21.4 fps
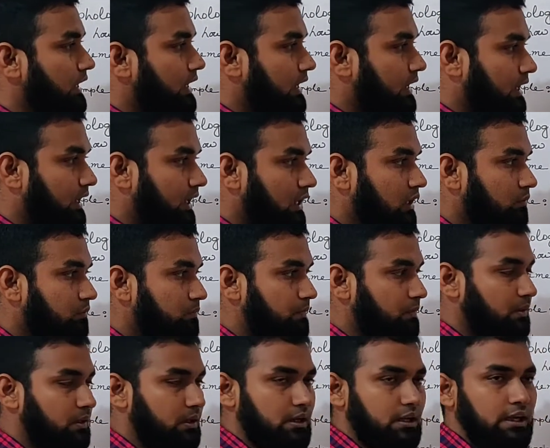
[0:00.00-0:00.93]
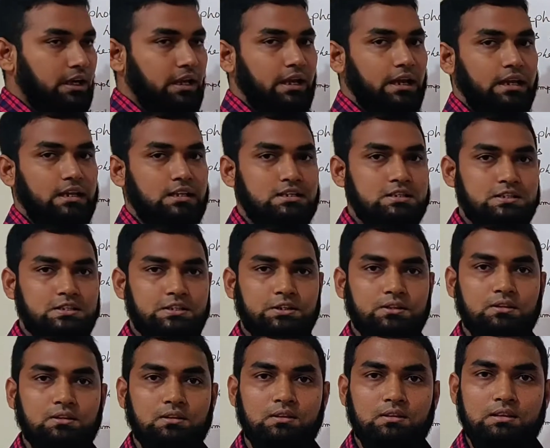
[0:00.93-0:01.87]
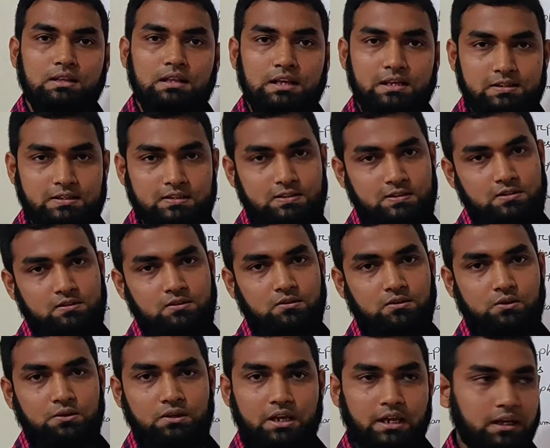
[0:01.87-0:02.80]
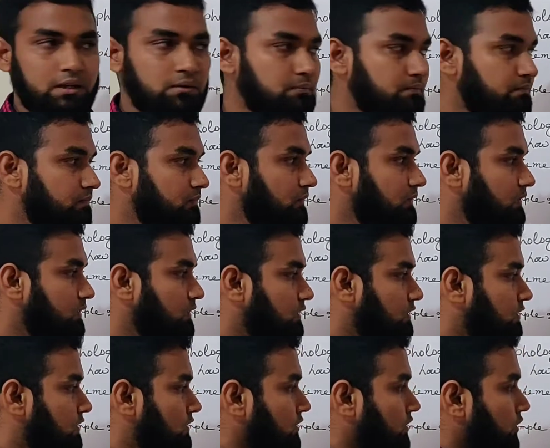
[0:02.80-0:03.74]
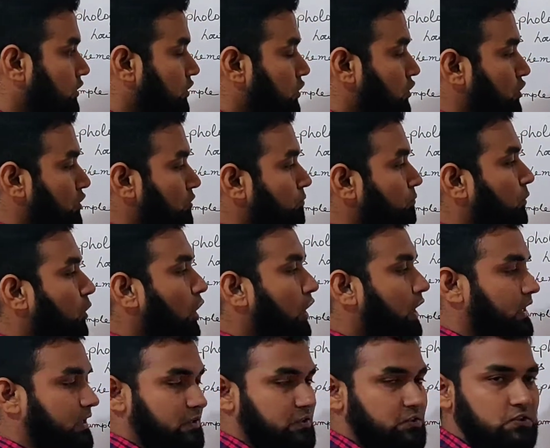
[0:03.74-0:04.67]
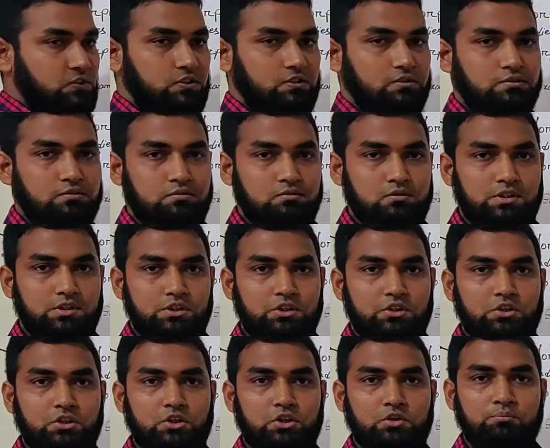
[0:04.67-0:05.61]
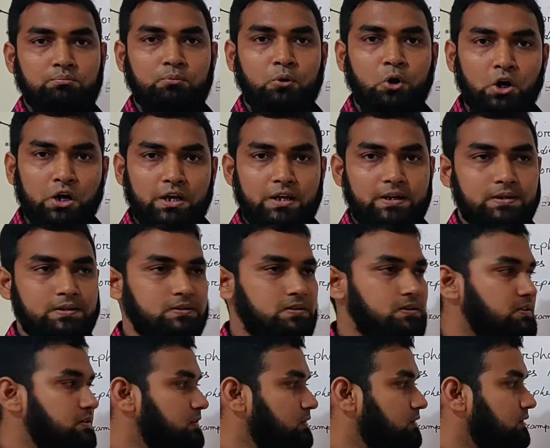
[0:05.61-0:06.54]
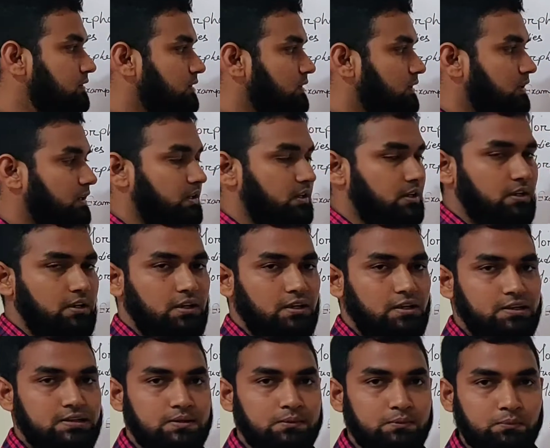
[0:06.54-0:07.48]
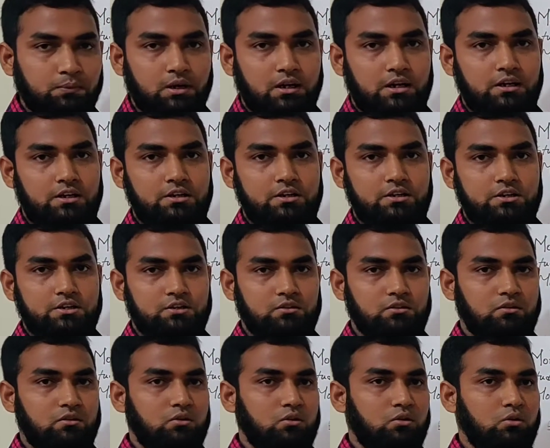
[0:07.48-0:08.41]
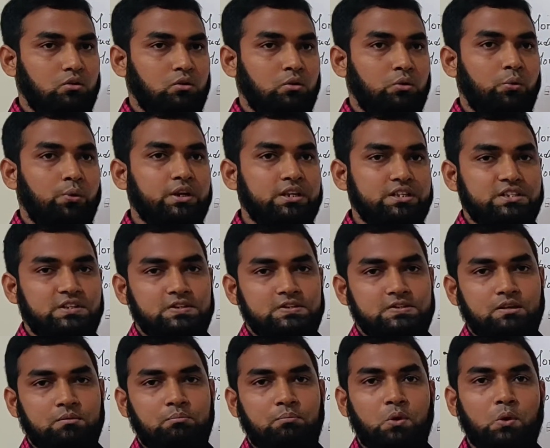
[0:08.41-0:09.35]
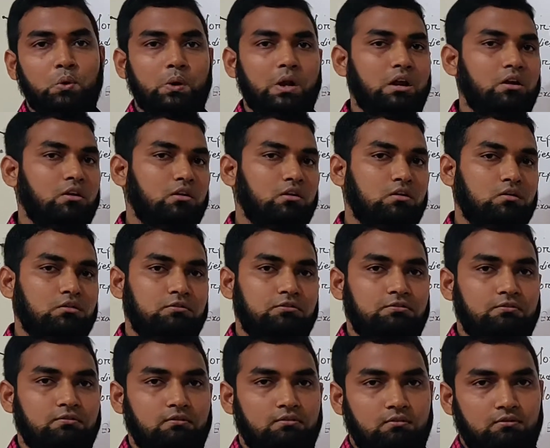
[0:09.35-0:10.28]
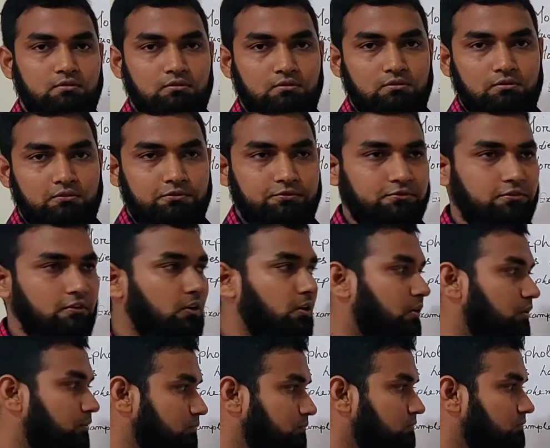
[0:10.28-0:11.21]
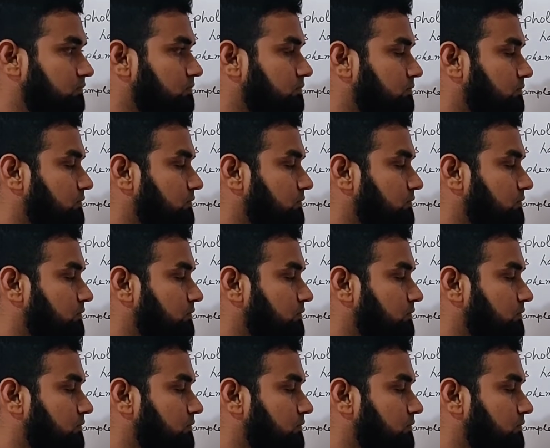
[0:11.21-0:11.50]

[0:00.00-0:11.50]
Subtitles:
Help and less. Okay. Boys. Boys is a word which is the plural form